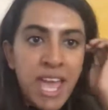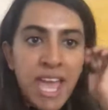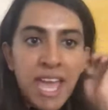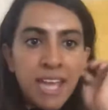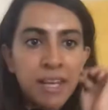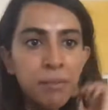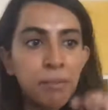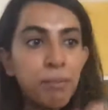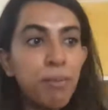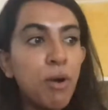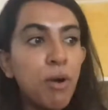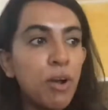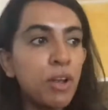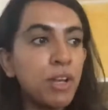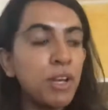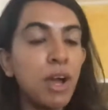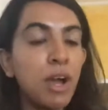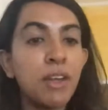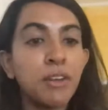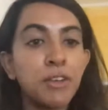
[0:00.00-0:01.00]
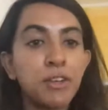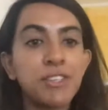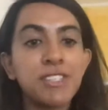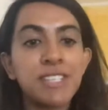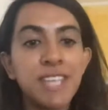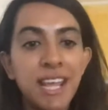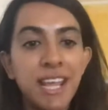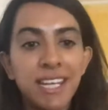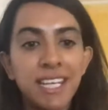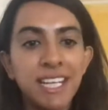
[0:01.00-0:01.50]
And upon
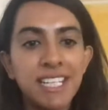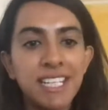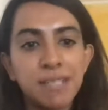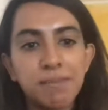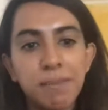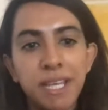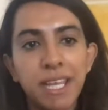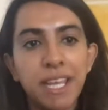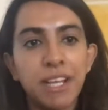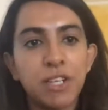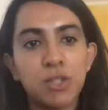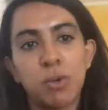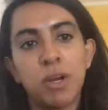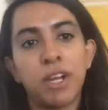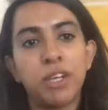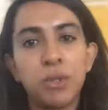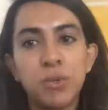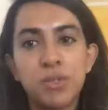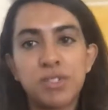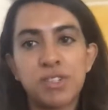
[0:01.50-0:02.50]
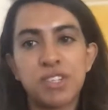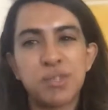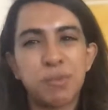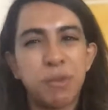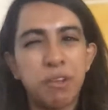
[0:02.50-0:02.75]
understanding and speaking to our users,